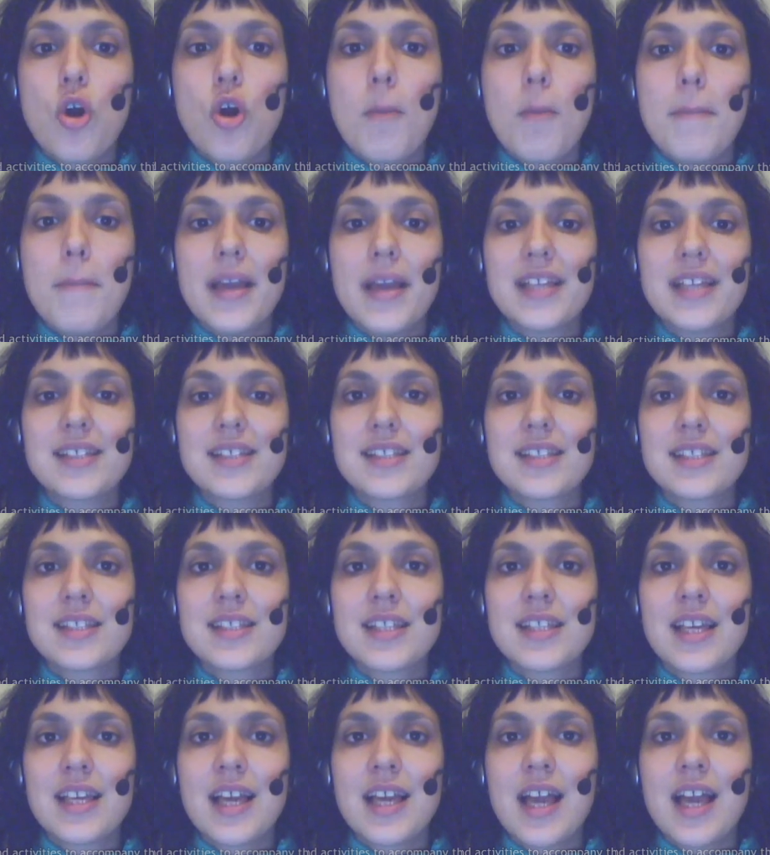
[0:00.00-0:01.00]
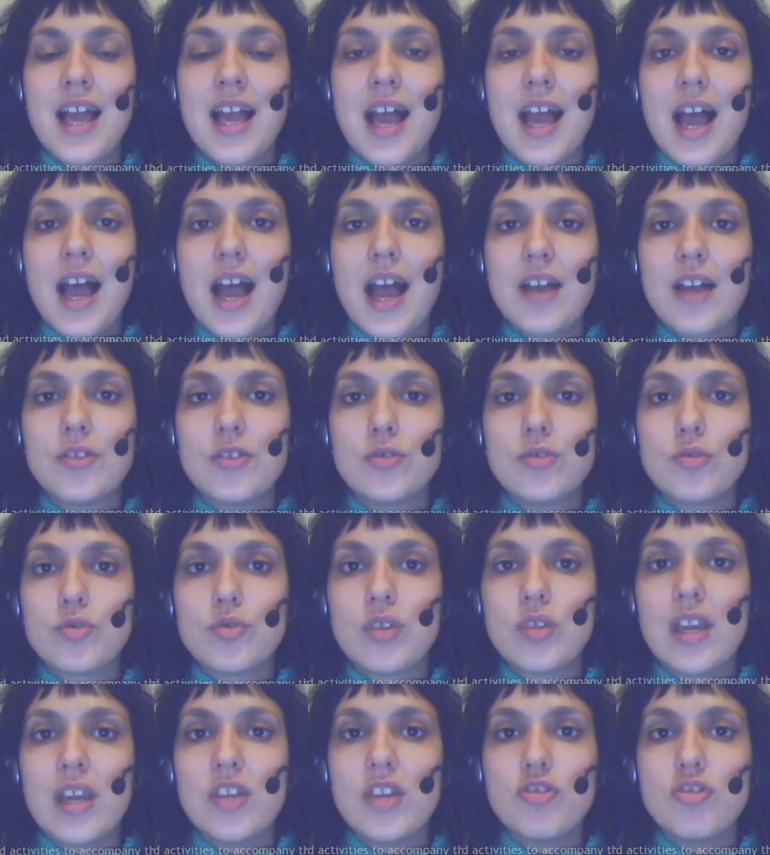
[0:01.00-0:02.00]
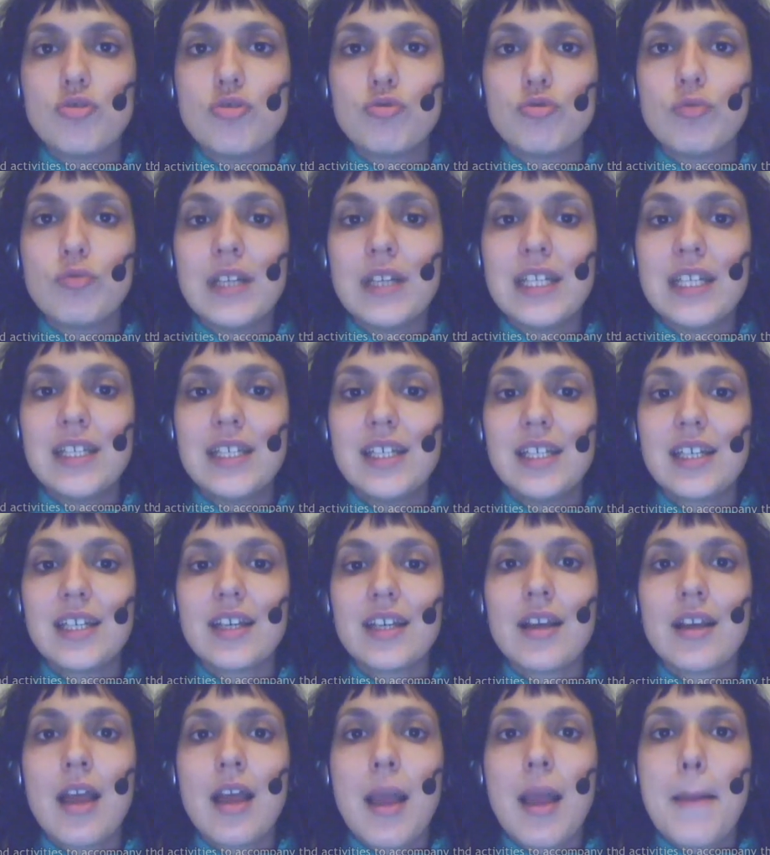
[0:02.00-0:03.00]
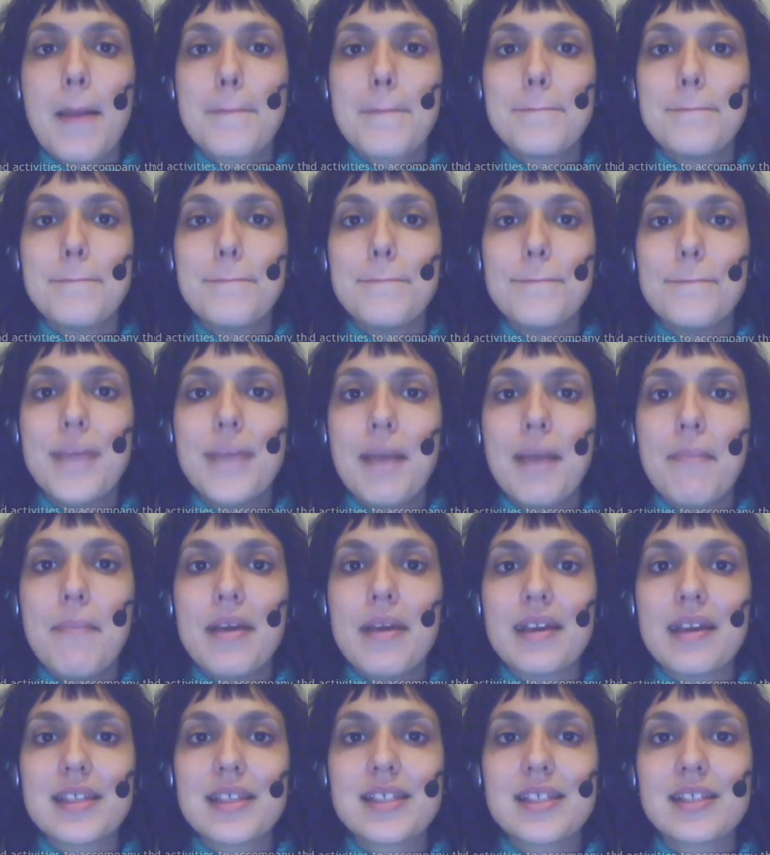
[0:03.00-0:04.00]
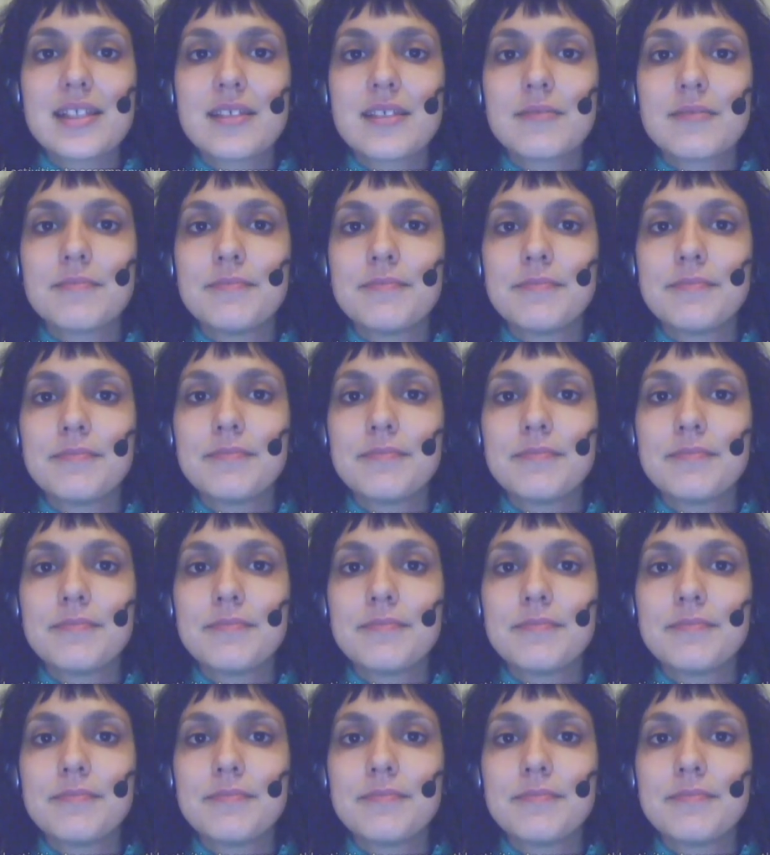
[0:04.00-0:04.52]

comes. And to say you drink, bebes,